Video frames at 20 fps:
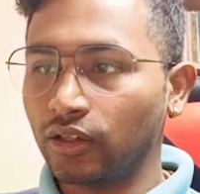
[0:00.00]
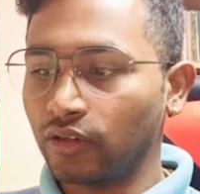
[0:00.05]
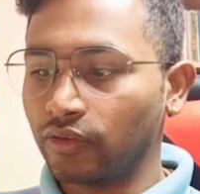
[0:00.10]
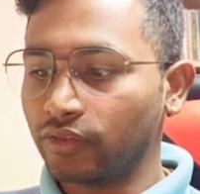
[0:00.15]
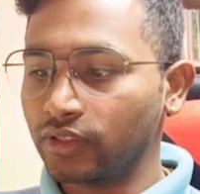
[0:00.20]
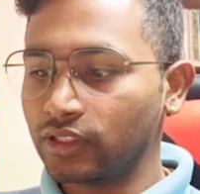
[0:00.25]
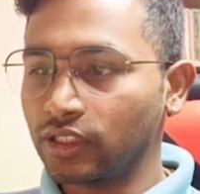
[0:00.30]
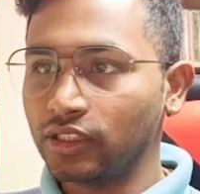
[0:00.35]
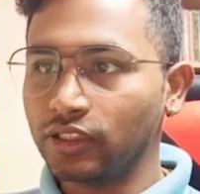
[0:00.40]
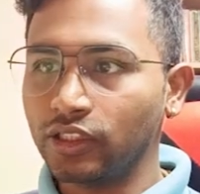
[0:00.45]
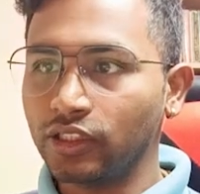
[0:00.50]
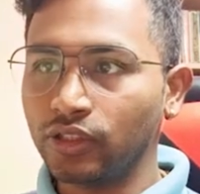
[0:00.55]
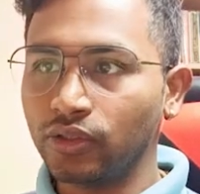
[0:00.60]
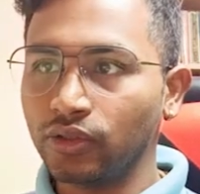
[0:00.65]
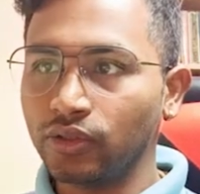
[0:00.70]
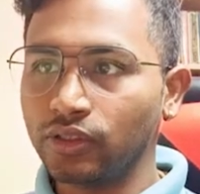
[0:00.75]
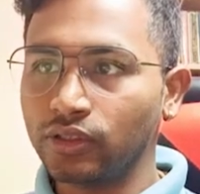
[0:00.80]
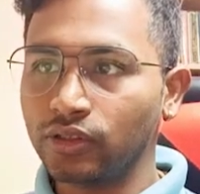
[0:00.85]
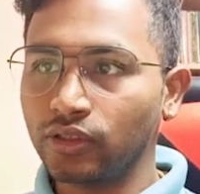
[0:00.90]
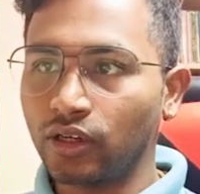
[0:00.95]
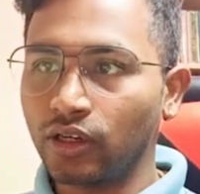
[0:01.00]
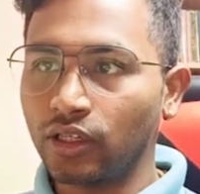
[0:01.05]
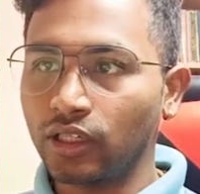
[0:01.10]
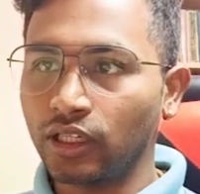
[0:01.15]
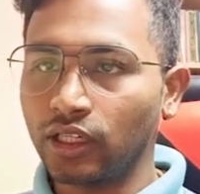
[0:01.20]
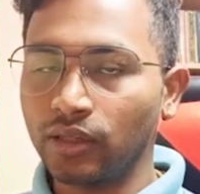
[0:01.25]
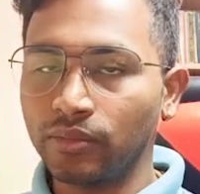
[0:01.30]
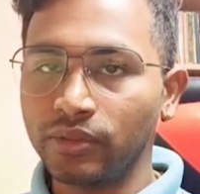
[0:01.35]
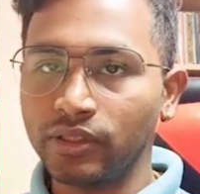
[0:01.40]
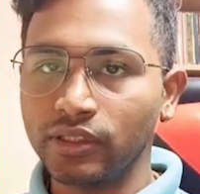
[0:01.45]
obviously zero is not a
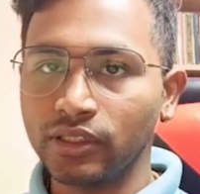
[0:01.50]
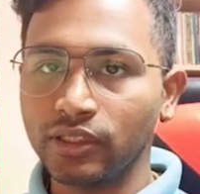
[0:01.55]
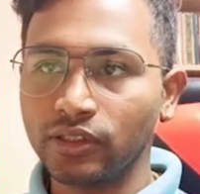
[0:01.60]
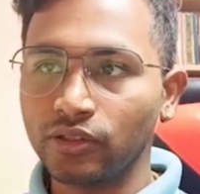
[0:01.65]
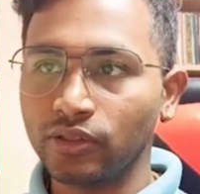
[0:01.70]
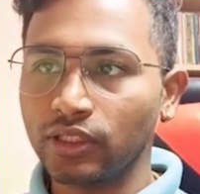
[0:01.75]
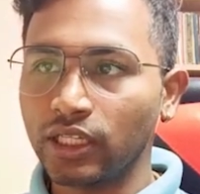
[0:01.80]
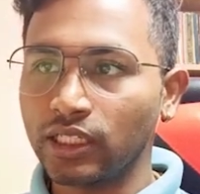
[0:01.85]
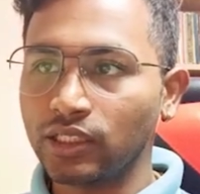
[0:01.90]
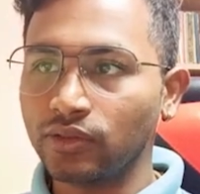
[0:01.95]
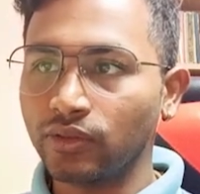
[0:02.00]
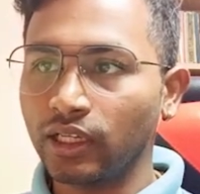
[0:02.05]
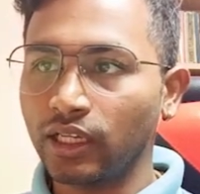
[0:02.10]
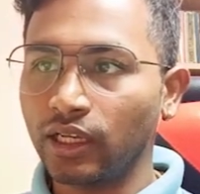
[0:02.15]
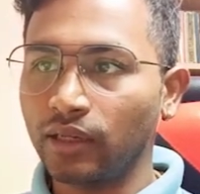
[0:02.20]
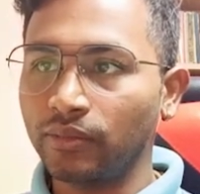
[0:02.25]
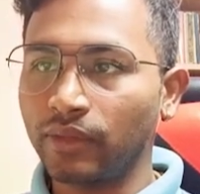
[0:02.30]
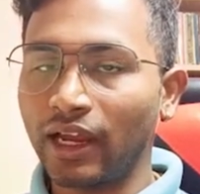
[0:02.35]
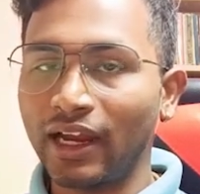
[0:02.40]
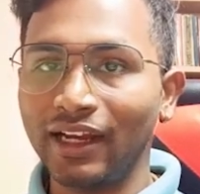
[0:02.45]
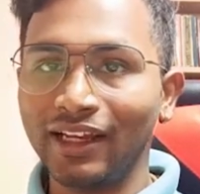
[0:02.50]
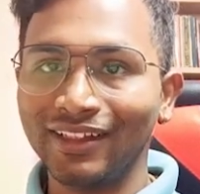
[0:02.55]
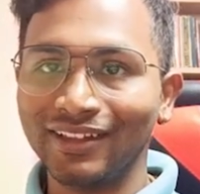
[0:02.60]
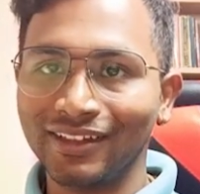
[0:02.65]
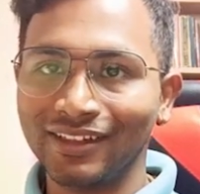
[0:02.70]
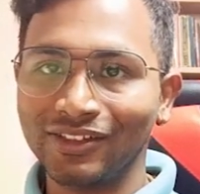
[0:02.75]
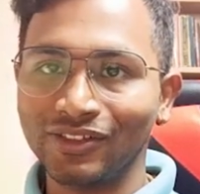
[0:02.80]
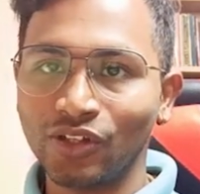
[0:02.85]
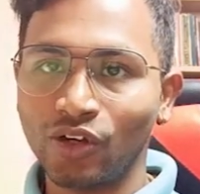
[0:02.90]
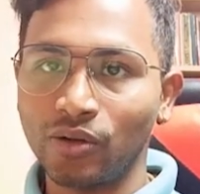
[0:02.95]
commission. So that's why I am adding
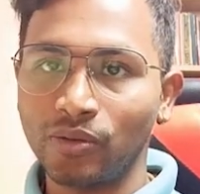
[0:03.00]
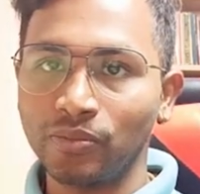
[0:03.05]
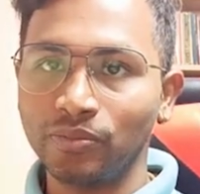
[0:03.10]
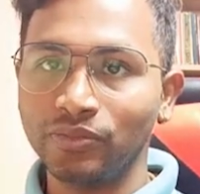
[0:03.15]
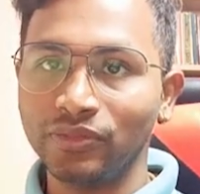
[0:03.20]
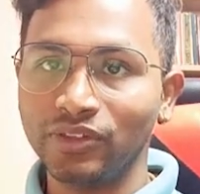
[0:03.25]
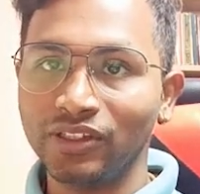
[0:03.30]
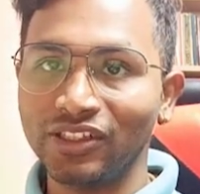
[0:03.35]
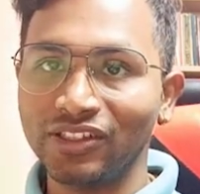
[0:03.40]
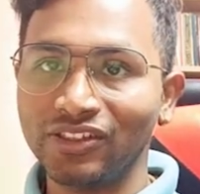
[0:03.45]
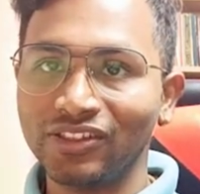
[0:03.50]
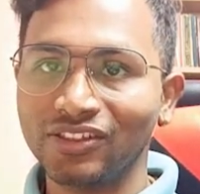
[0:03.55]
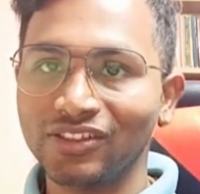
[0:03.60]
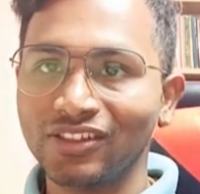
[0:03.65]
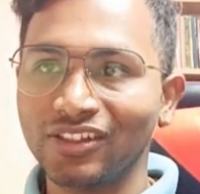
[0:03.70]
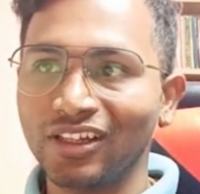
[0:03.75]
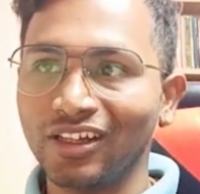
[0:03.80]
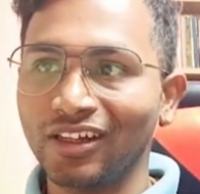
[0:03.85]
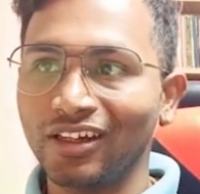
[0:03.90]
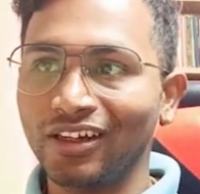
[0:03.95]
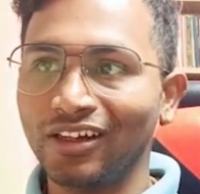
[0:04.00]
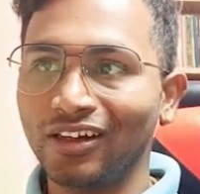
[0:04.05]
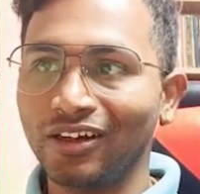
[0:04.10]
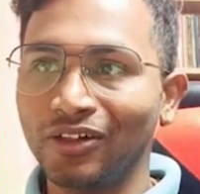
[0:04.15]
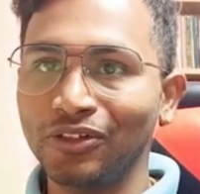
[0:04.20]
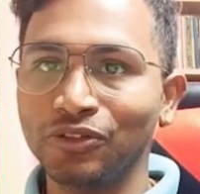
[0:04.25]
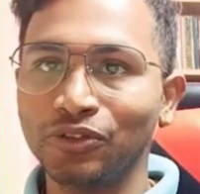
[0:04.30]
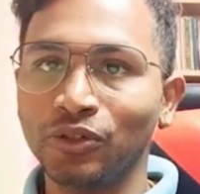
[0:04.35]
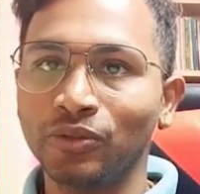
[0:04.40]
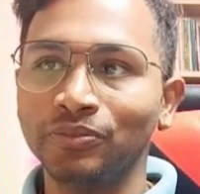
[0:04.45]
this of this
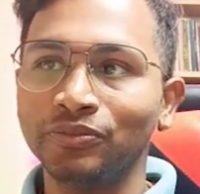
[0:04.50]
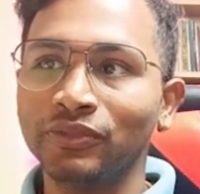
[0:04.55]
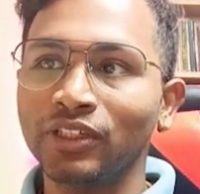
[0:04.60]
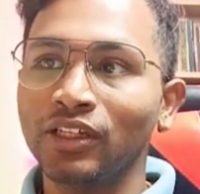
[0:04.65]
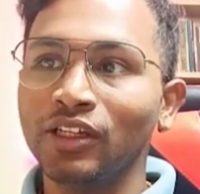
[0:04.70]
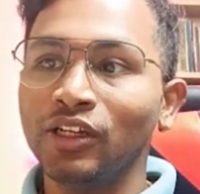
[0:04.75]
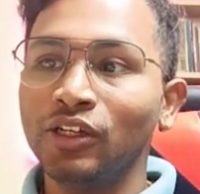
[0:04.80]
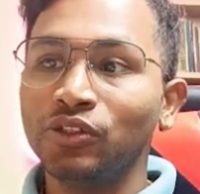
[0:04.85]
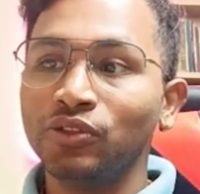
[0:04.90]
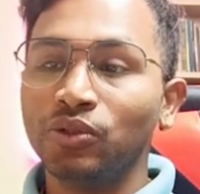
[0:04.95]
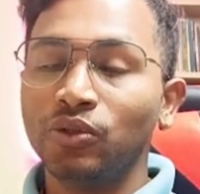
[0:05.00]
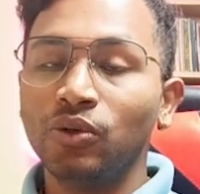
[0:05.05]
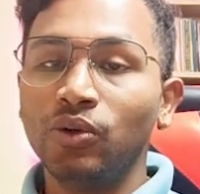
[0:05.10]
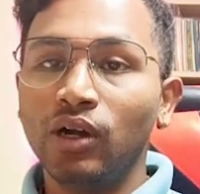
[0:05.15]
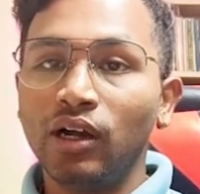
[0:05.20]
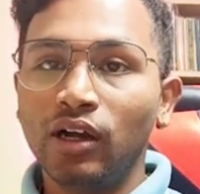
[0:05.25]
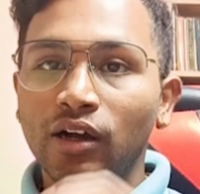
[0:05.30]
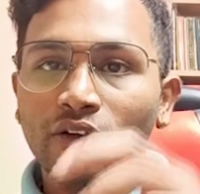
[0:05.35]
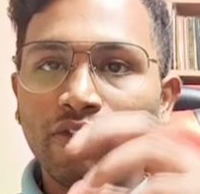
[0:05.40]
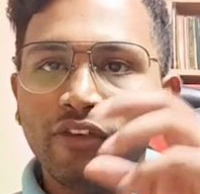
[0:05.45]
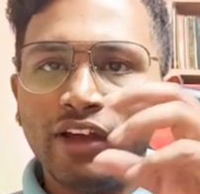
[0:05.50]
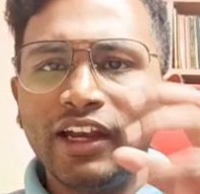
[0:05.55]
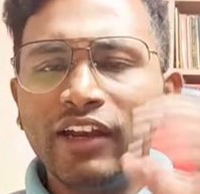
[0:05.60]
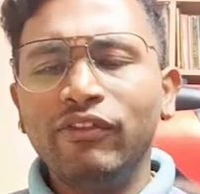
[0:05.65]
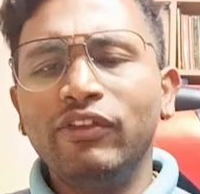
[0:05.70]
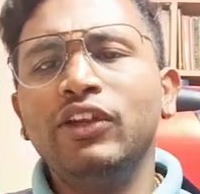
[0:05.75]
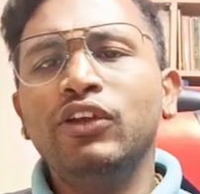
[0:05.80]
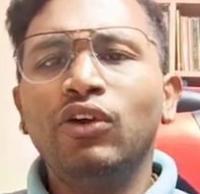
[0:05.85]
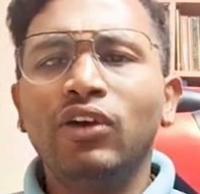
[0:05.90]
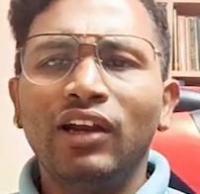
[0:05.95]
also. So
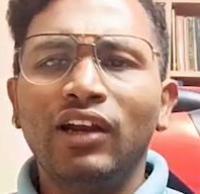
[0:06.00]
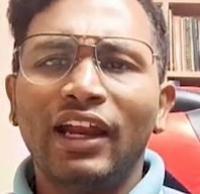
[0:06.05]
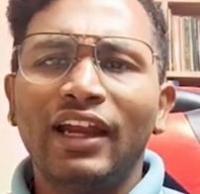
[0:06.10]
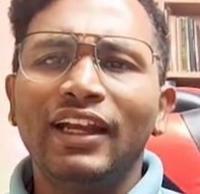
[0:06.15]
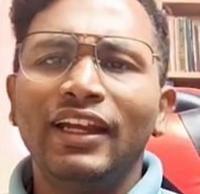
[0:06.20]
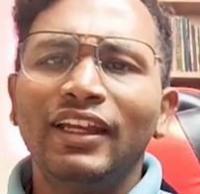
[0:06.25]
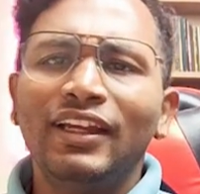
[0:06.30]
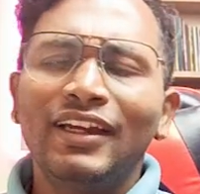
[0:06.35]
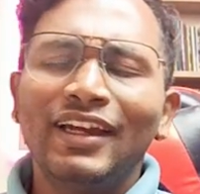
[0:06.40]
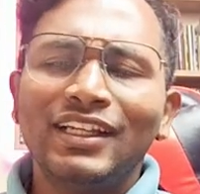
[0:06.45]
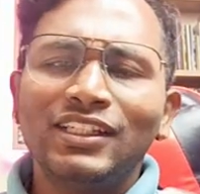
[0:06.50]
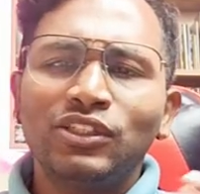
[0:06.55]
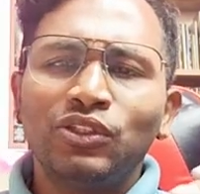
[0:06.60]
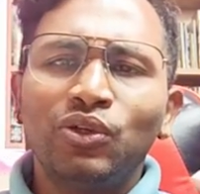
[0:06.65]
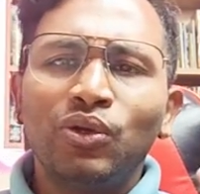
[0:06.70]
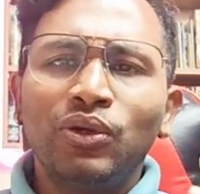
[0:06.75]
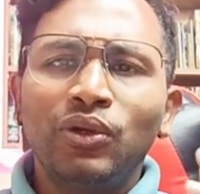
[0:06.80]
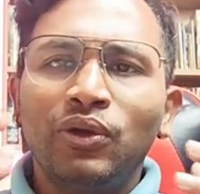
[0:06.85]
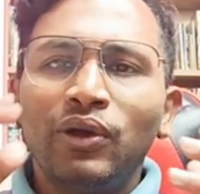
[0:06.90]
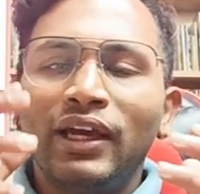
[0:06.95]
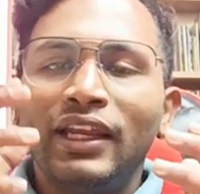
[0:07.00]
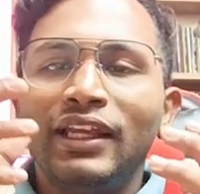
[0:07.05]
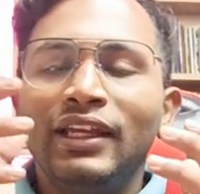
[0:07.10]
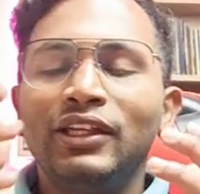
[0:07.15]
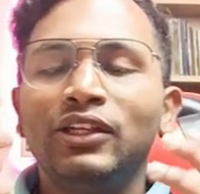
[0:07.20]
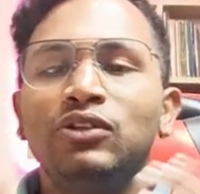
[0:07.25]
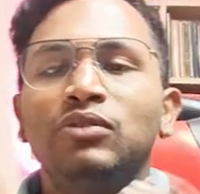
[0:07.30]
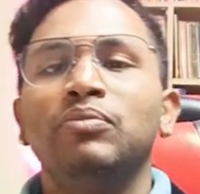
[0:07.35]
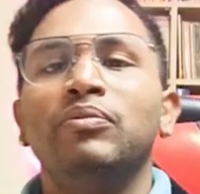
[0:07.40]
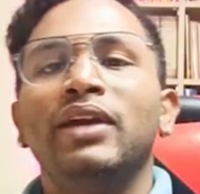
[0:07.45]
whenever you're writing a SQL
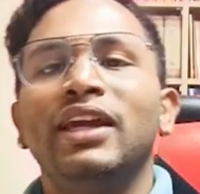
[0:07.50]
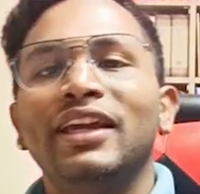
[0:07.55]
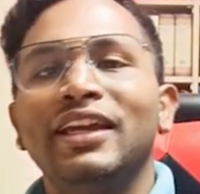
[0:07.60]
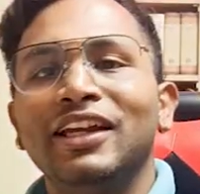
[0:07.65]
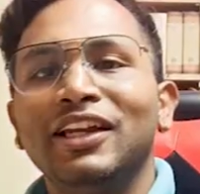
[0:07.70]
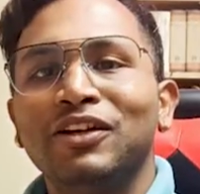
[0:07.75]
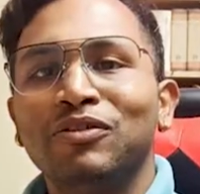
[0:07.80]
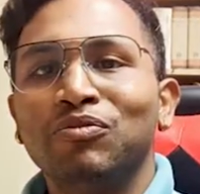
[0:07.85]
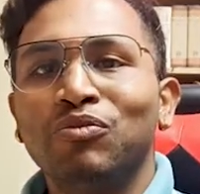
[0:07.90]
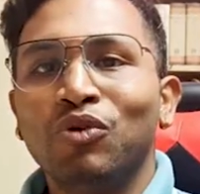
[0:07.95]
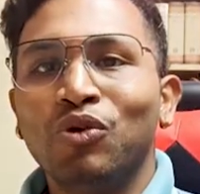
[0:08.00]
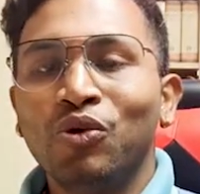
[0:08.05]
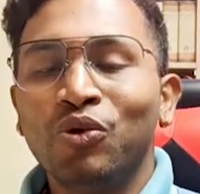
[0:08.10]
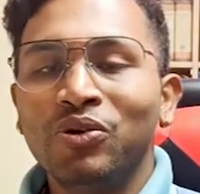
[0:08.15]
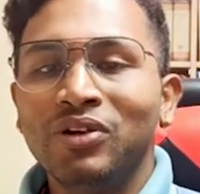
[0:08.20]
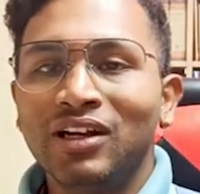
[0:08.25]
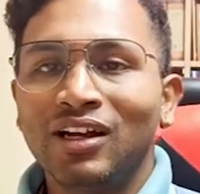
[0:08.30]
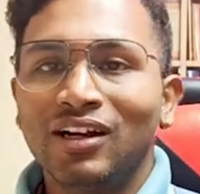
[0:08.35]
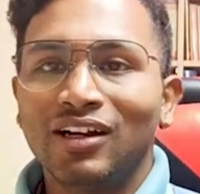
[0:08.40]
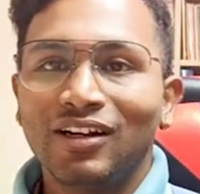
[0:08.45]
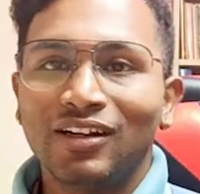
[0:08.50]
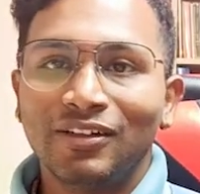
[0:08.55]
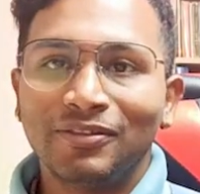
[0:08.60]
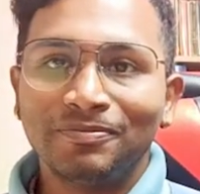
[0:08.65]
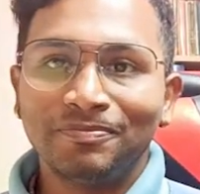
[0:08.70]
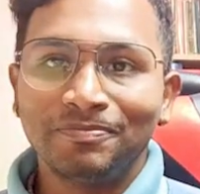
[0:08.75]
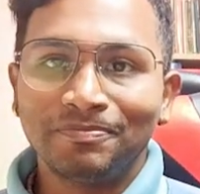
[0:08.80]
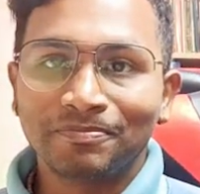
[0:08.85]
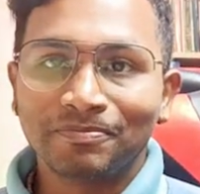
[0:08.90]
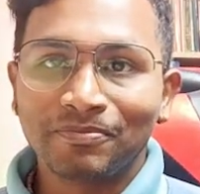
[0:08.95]
query, make it more